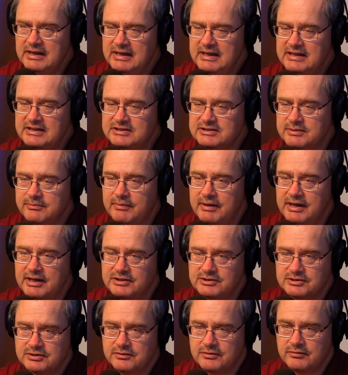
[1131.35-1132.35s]
He's the
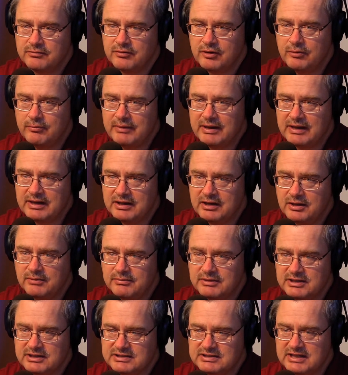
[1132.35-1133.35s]
manager of the Romac
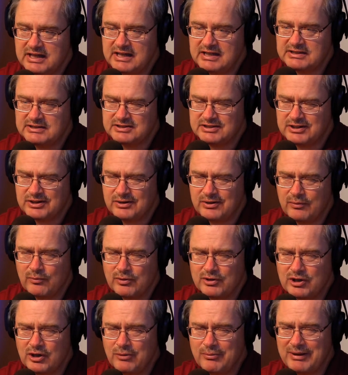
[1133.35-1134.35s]
Lumber Design Center, and
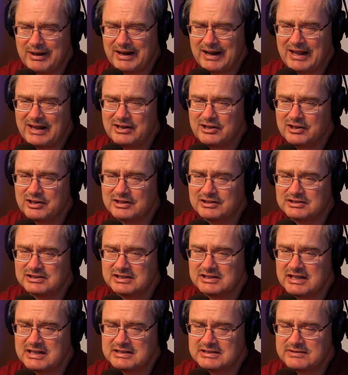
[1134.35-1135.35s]
we're talking about how you can
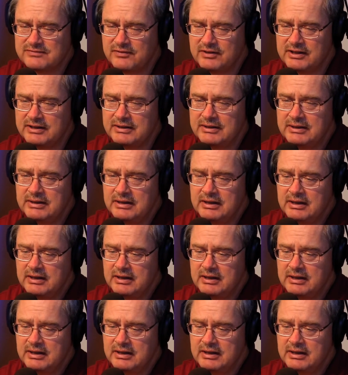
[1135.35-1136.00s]
successfully